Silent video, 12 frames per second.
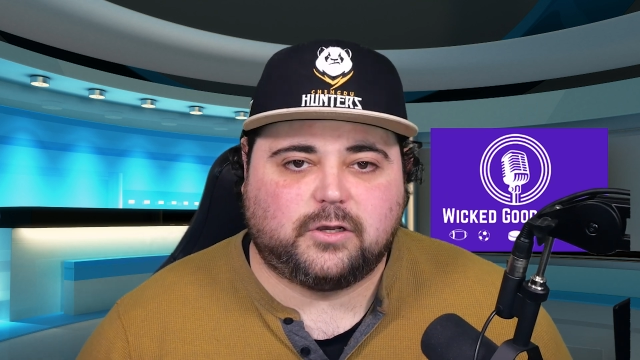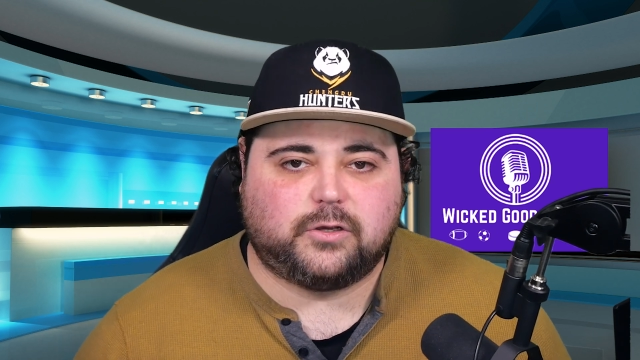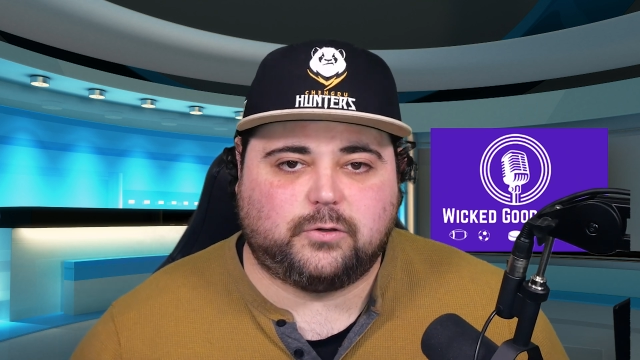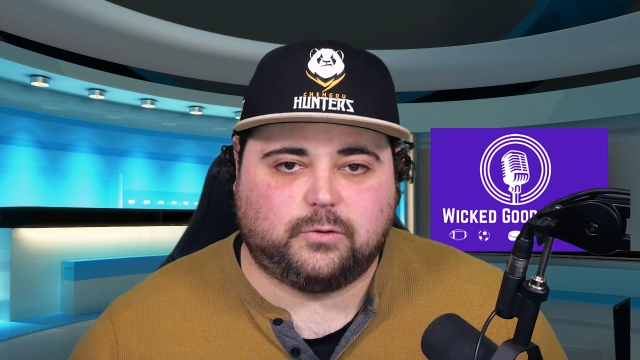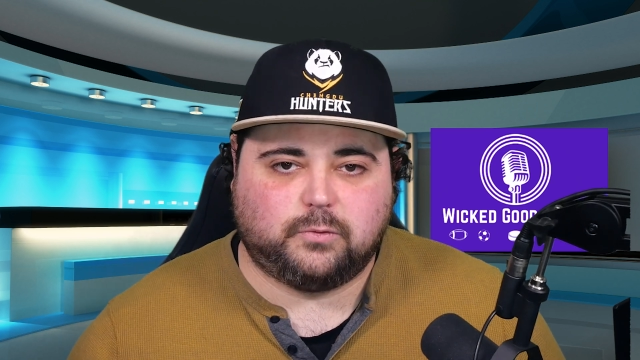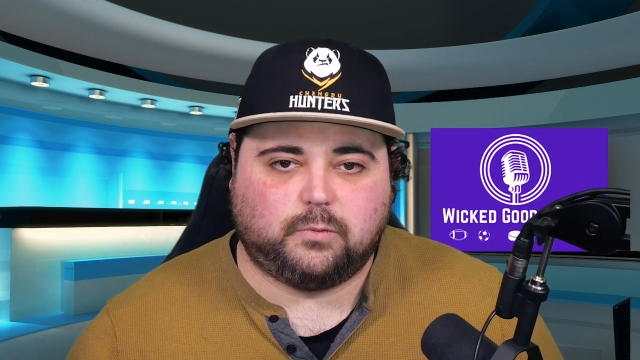
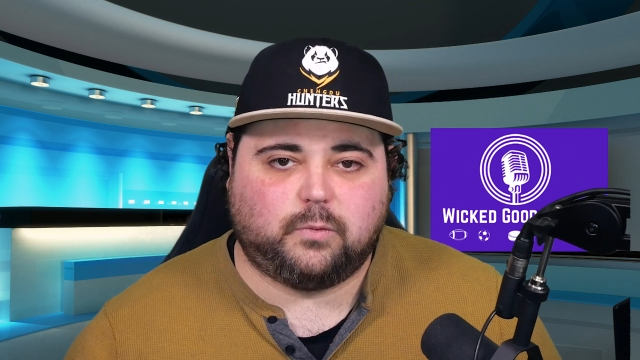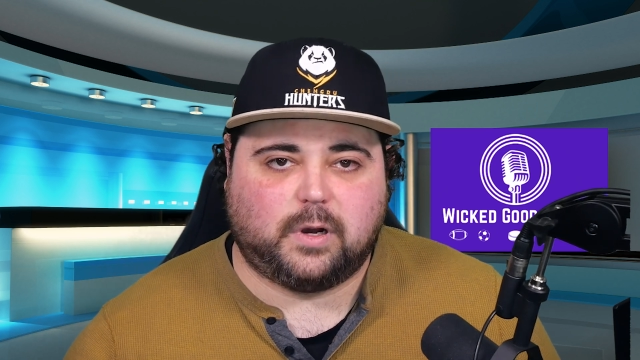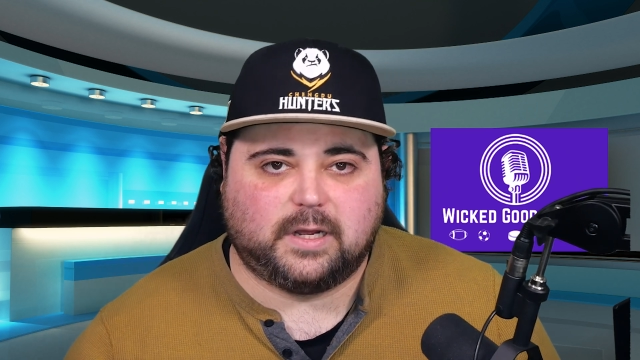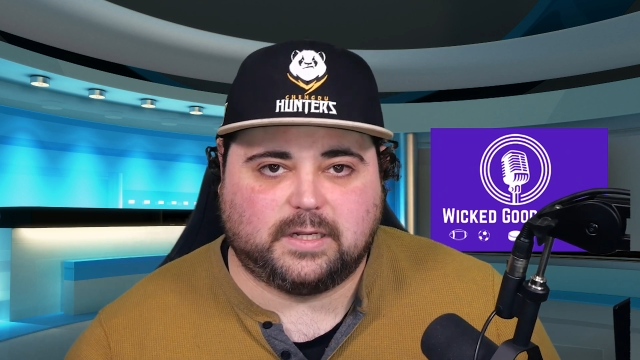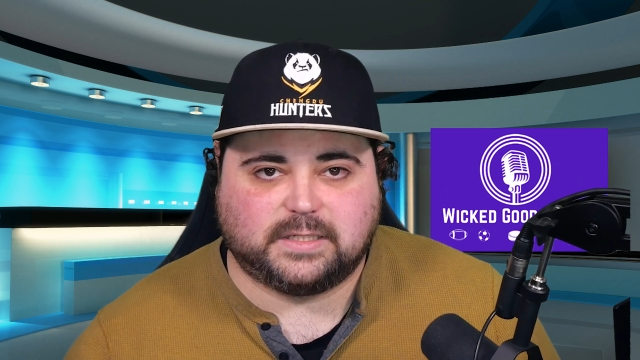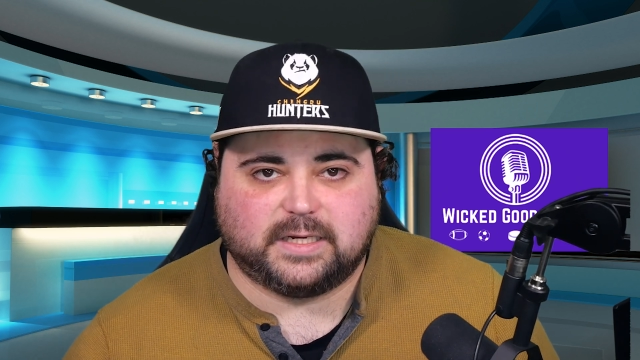who
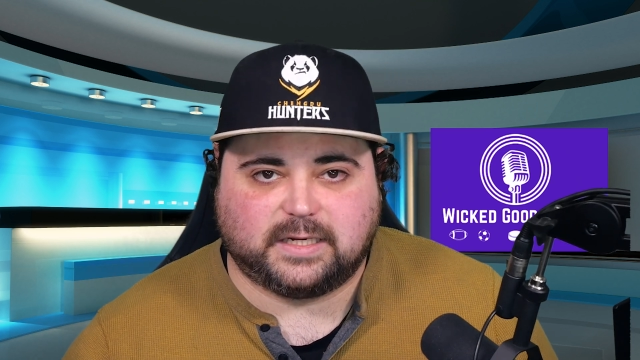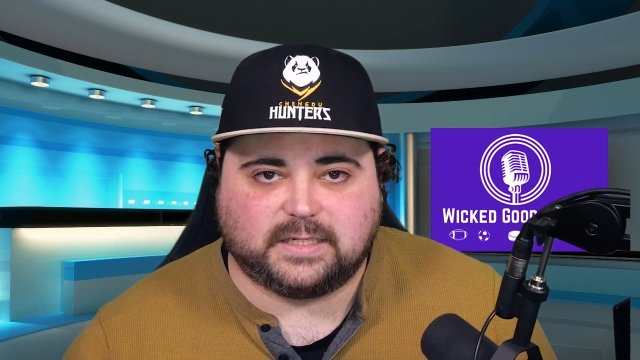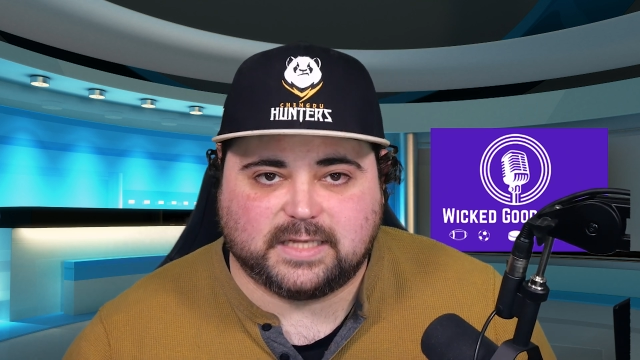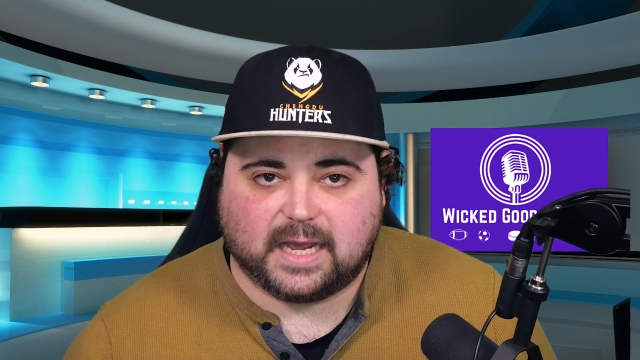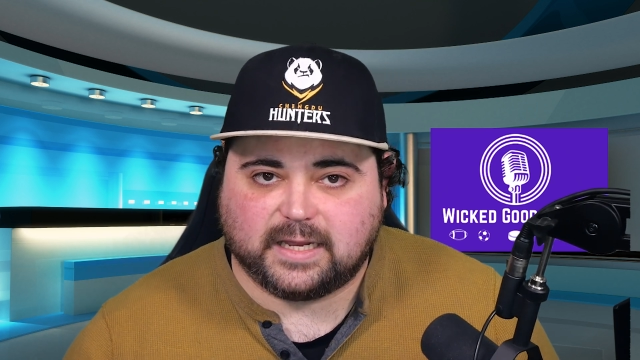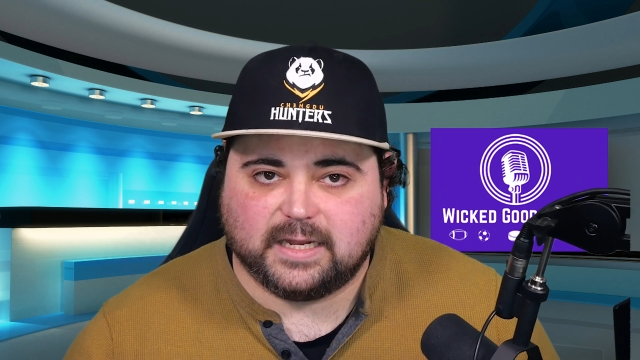was an
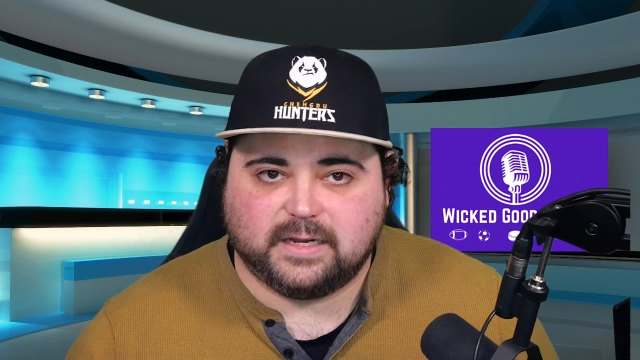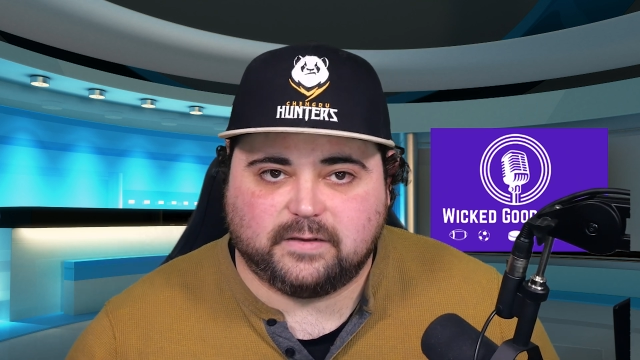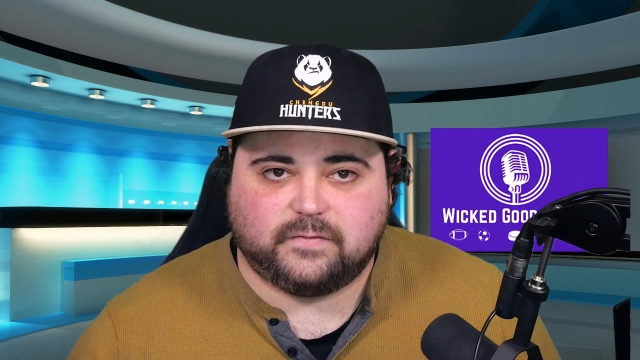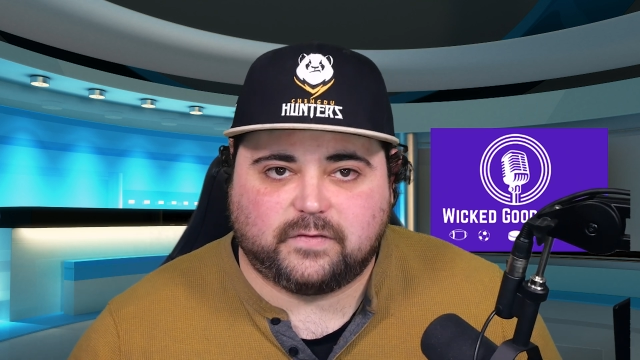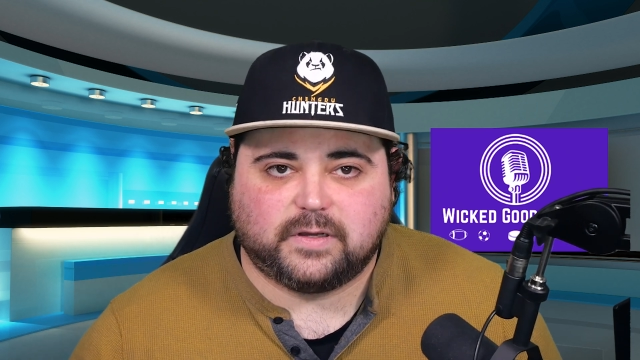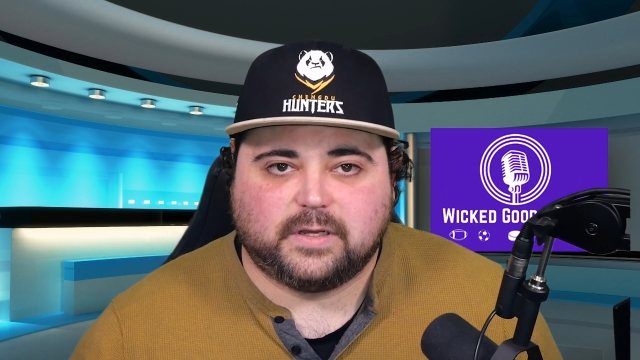
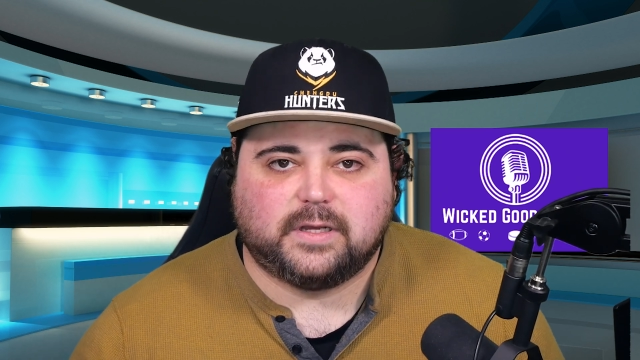executive